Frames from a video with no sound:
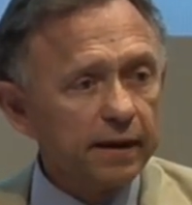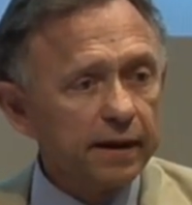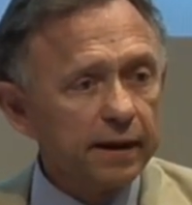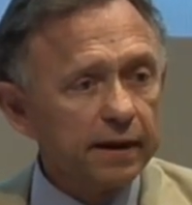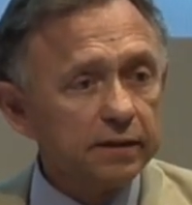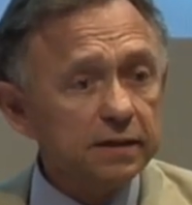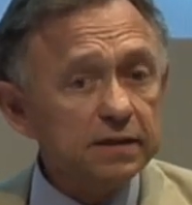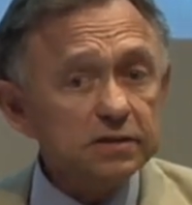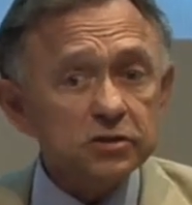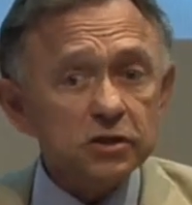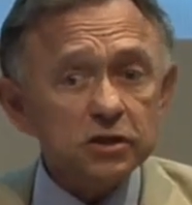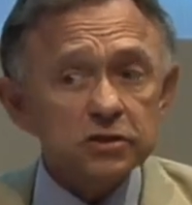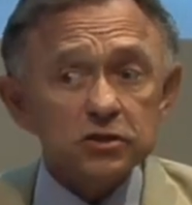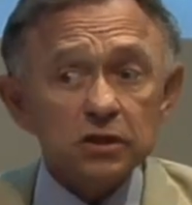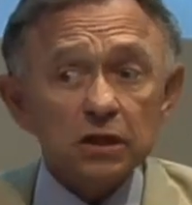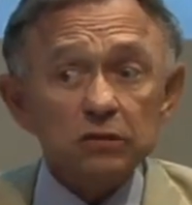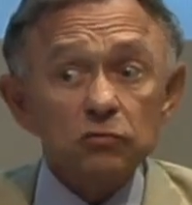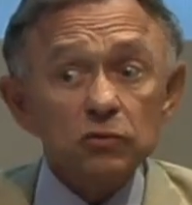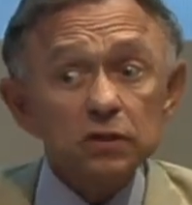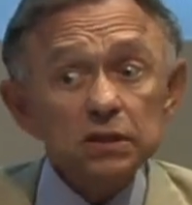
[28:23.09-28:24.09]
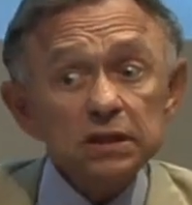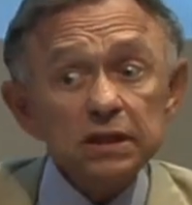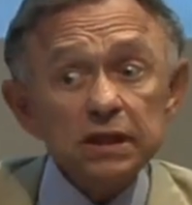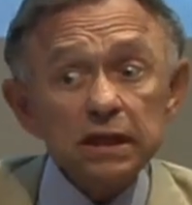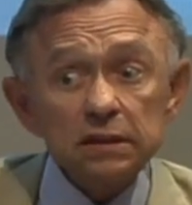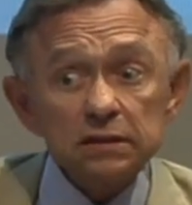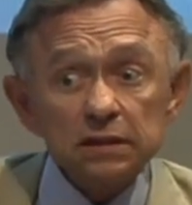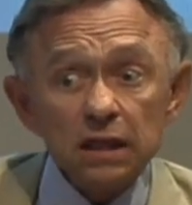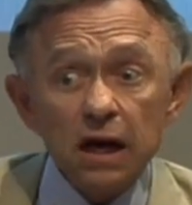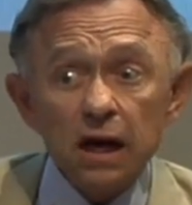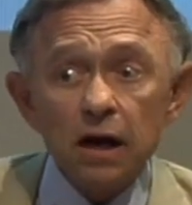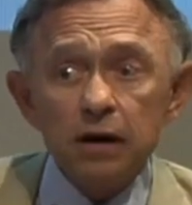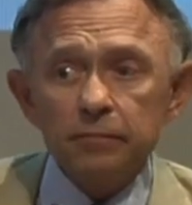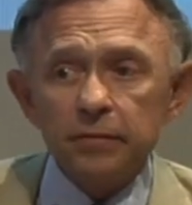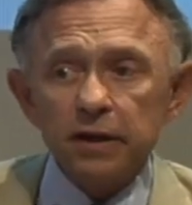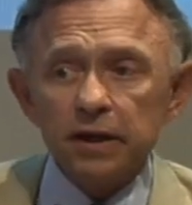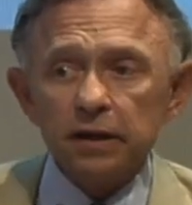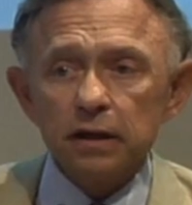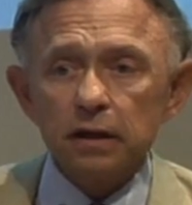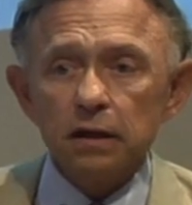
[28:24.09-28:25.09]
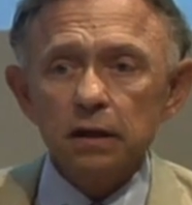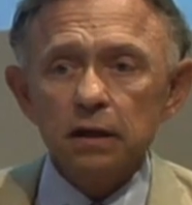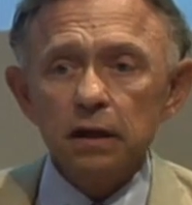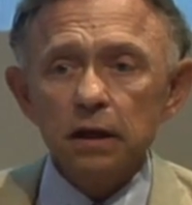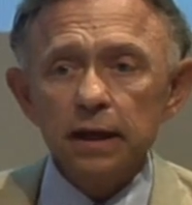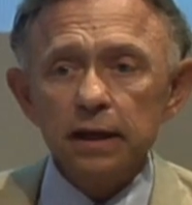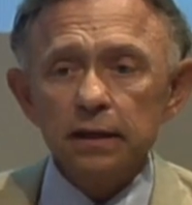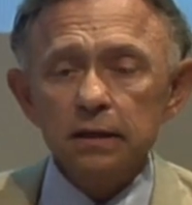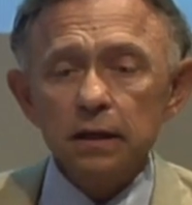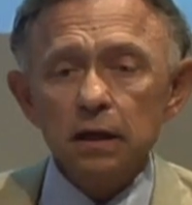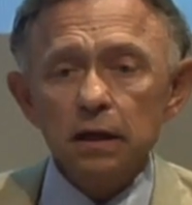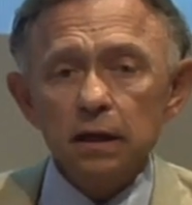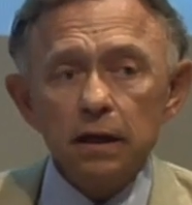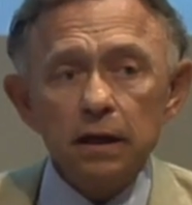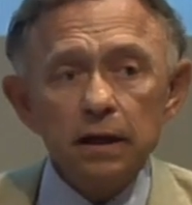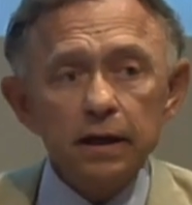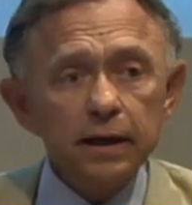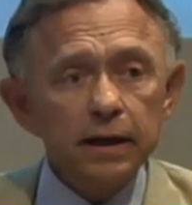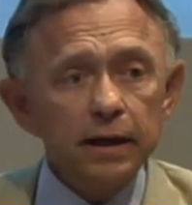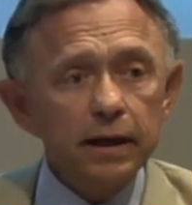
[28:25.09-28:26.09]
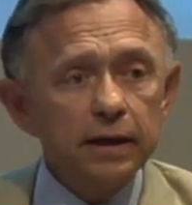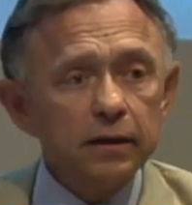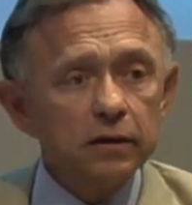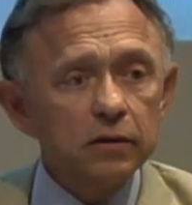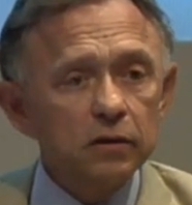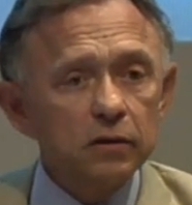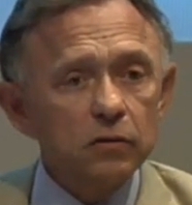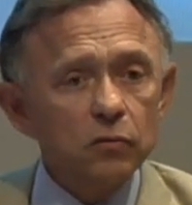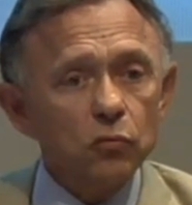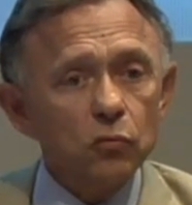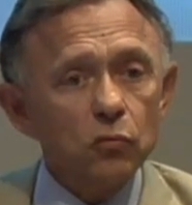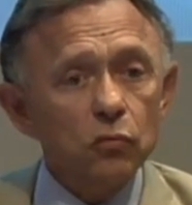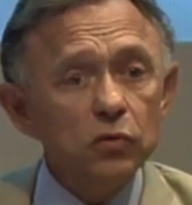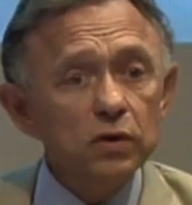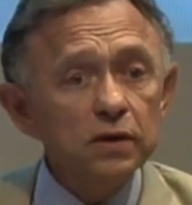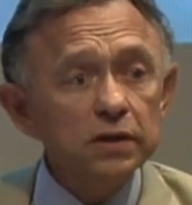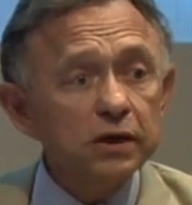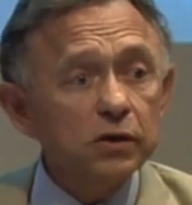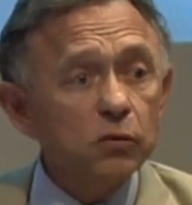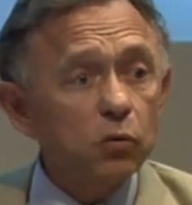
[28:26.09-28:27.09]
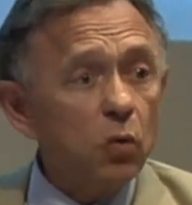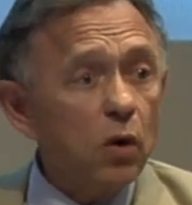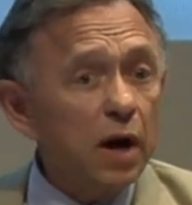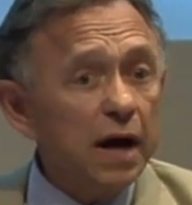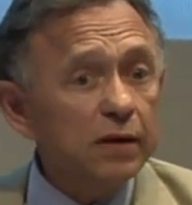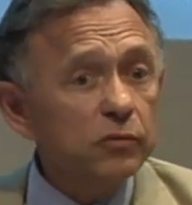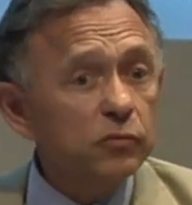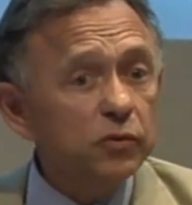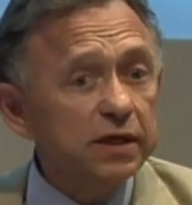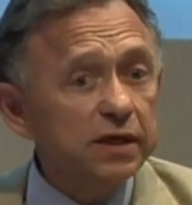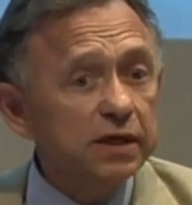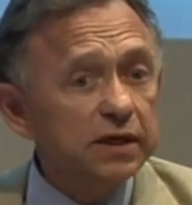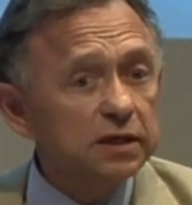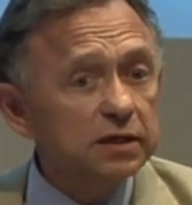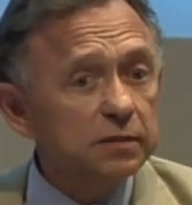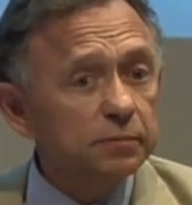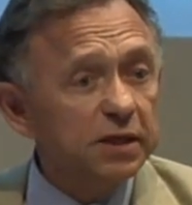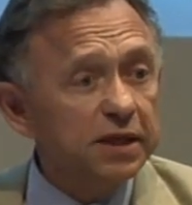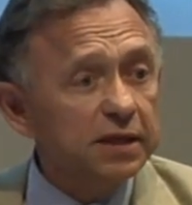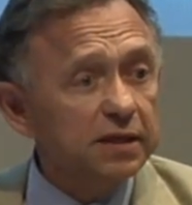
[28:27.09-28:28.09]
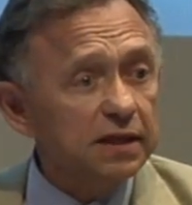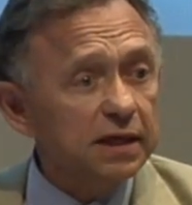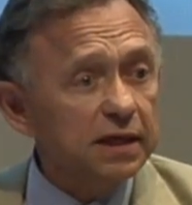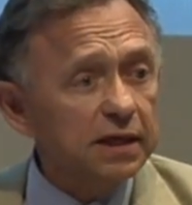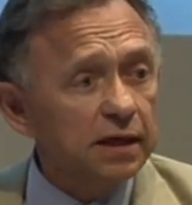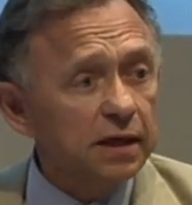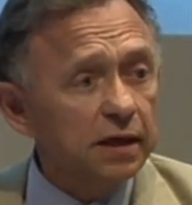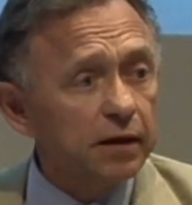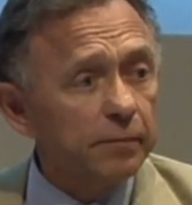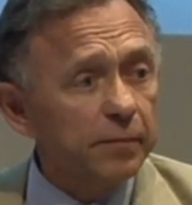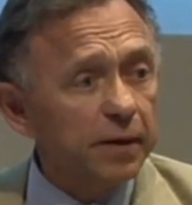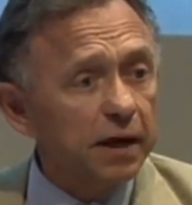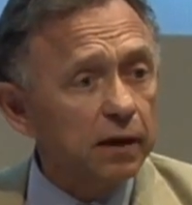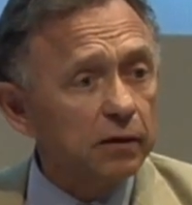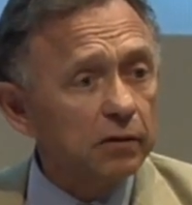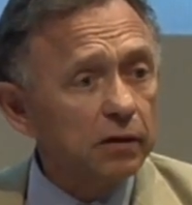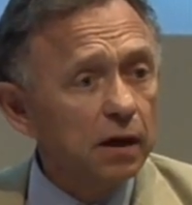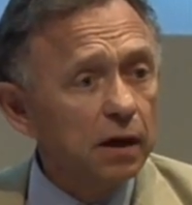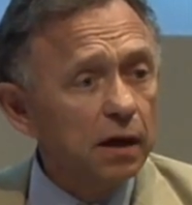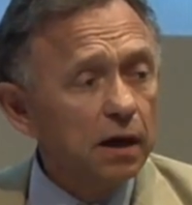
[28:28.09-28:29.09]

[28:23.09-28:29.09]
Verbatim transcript: And this is really alarming and, uh, and really why we need to be thinking about